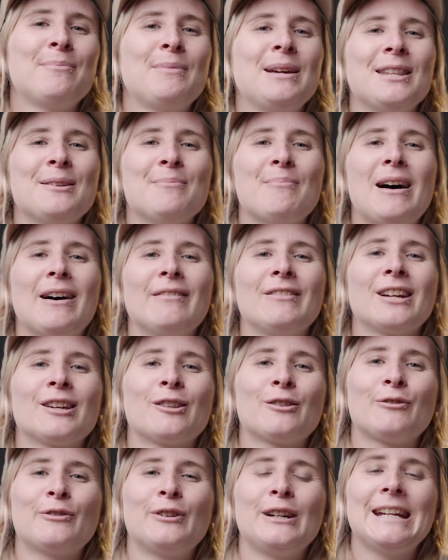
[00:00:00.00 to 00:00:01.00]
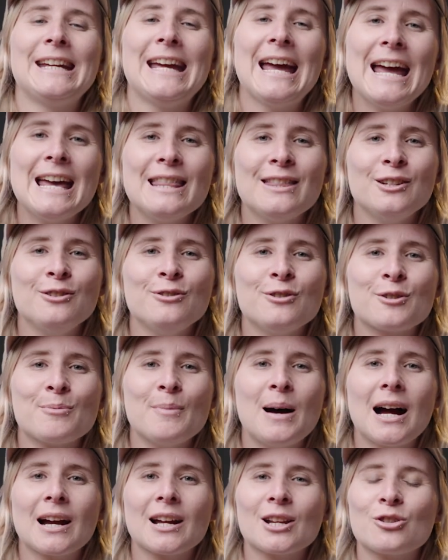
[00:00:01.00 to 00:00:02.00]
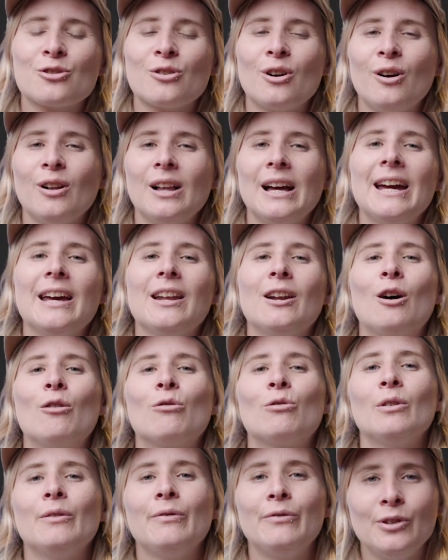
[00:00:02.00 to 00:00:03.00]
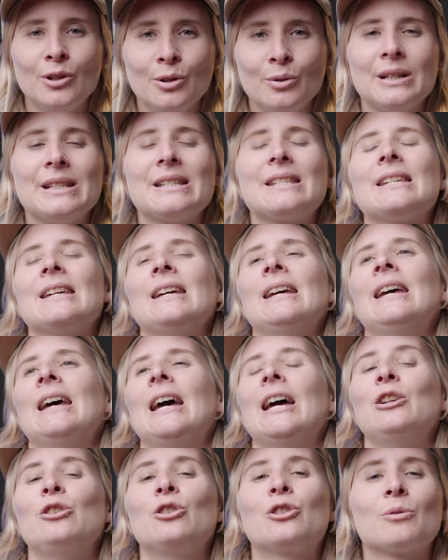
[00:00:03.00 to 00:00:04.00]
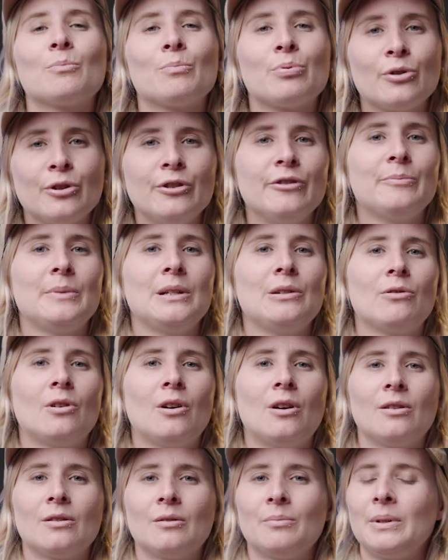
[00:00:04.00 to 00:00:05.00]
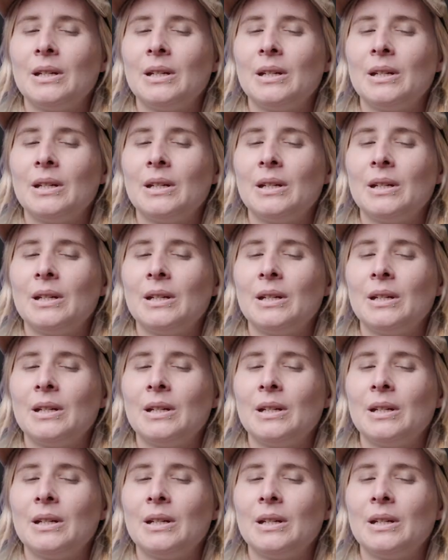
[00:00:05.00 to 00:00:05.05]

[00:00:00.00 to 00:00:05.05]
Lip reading: me the Mavic 3 and the new smart controller and I'll review it and you can prove me wrong,